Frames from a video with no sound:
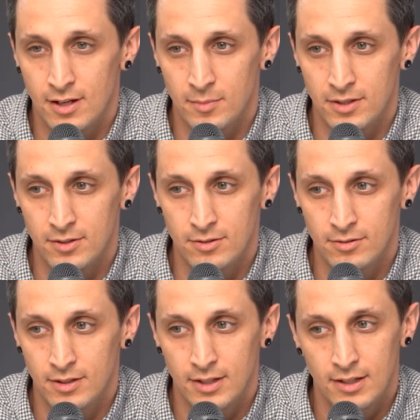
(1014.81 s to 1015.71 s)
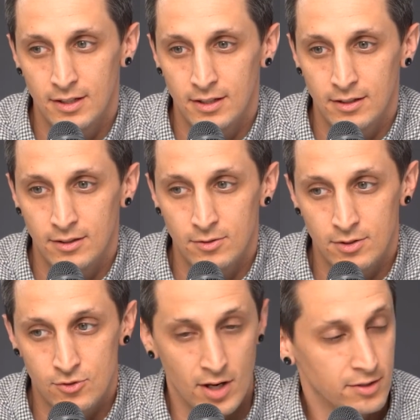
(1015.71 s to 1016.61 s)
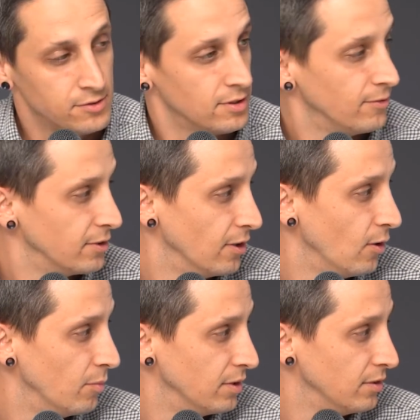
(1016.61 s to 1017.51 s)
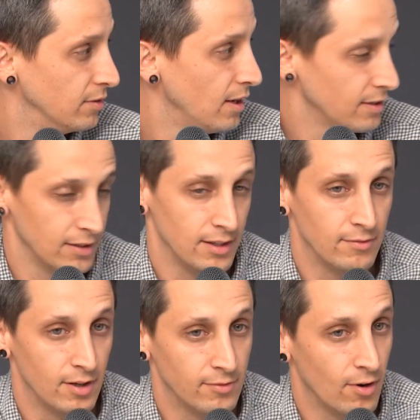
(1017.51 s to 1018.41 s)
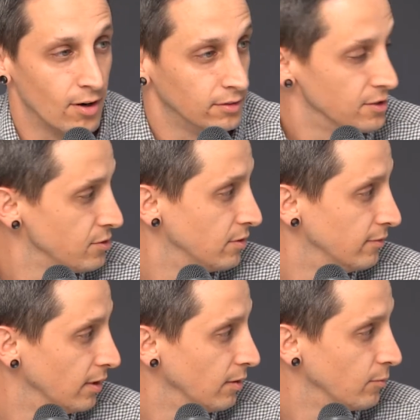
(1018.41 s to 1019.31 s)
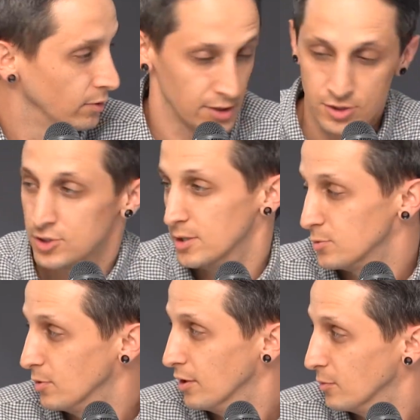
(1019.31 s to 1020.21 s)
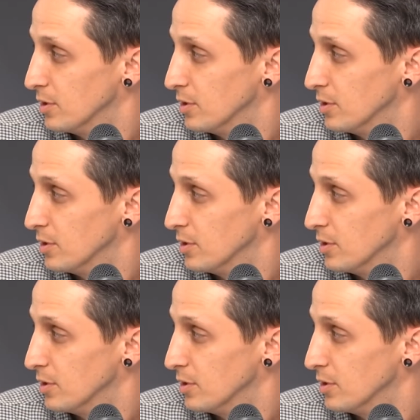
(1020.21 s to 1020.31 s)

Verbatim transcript: I mean, you you can try to do stuff on your own, but you're not going to get very far unless you develop relationships with other